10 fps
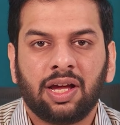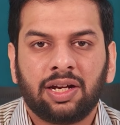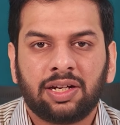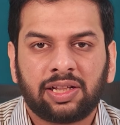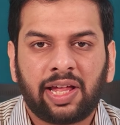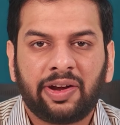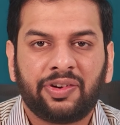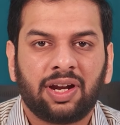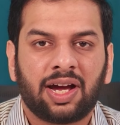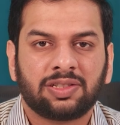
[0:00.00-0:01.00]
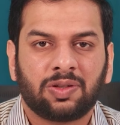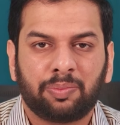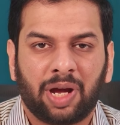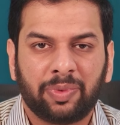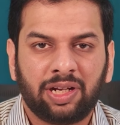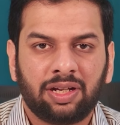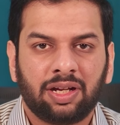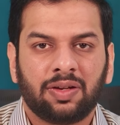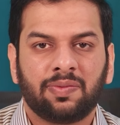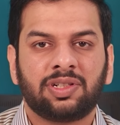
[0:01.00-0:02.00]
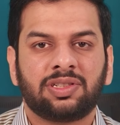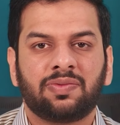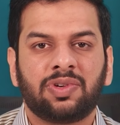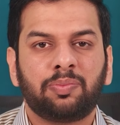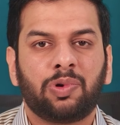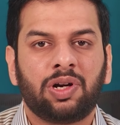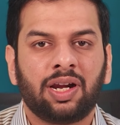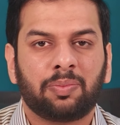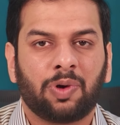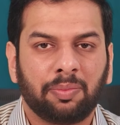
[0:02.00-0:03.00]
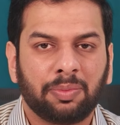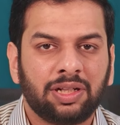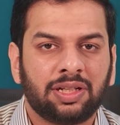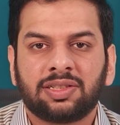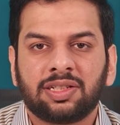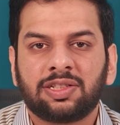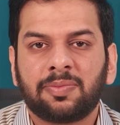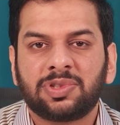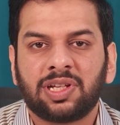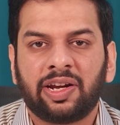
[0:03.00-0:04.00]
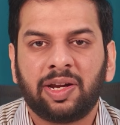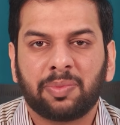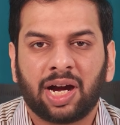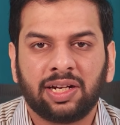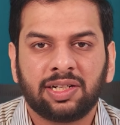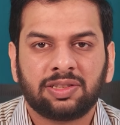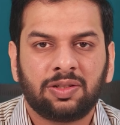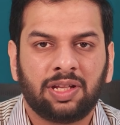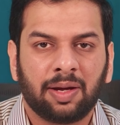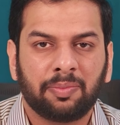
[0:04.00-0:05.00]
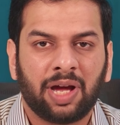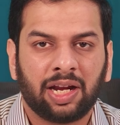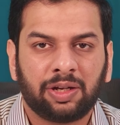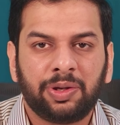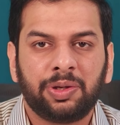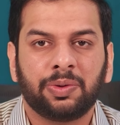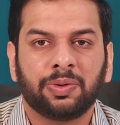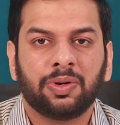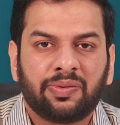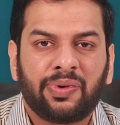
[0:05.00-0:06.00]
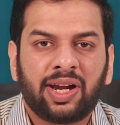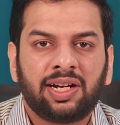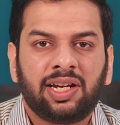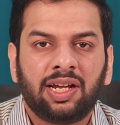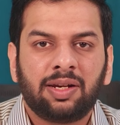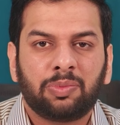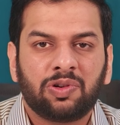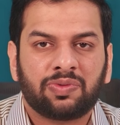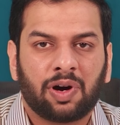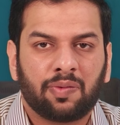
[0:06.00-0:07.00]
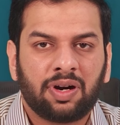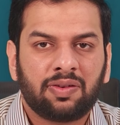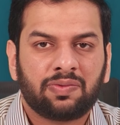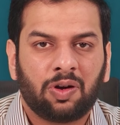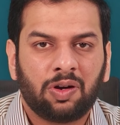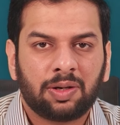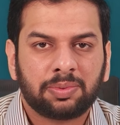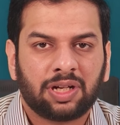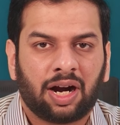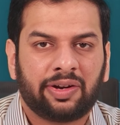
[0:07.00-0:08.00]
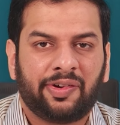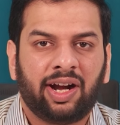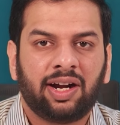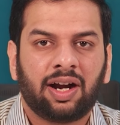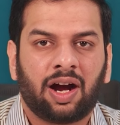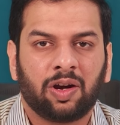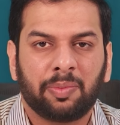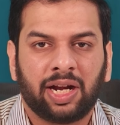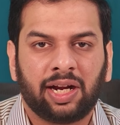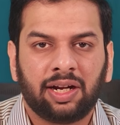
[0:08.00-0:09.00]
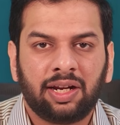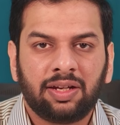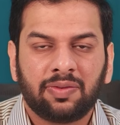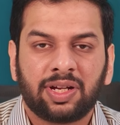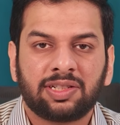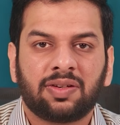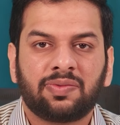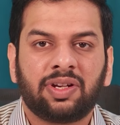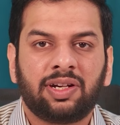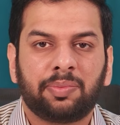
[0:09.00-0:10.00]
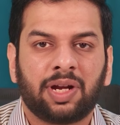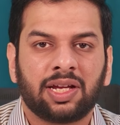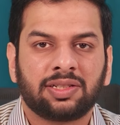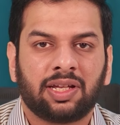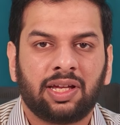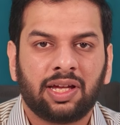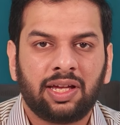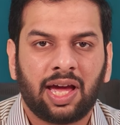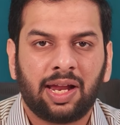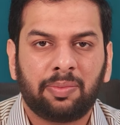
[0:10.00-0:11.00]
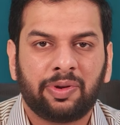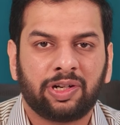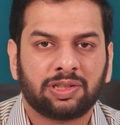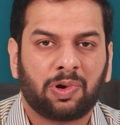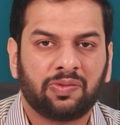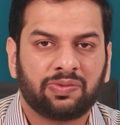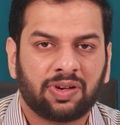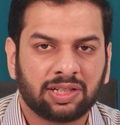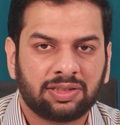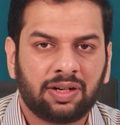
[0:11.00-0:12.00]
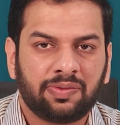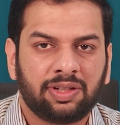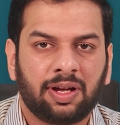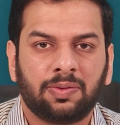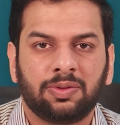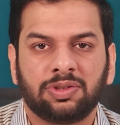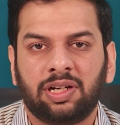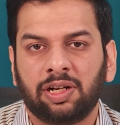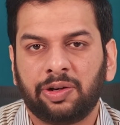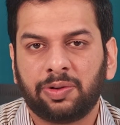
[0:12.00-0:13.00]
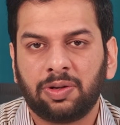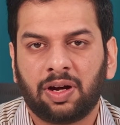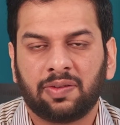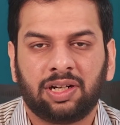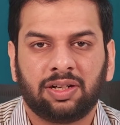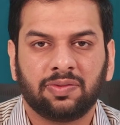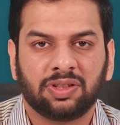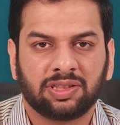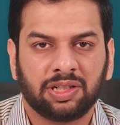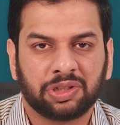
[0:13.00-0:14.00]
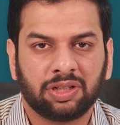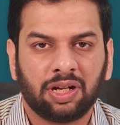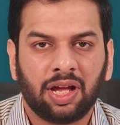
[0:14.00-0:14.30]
Nothing relies on memory. When someone books an appointment, the system sends reminders to them and to you. When a deal moves forward, follow-ups are triggered automatically. When someone replies, AI helps respond faster without losing control of the conversation.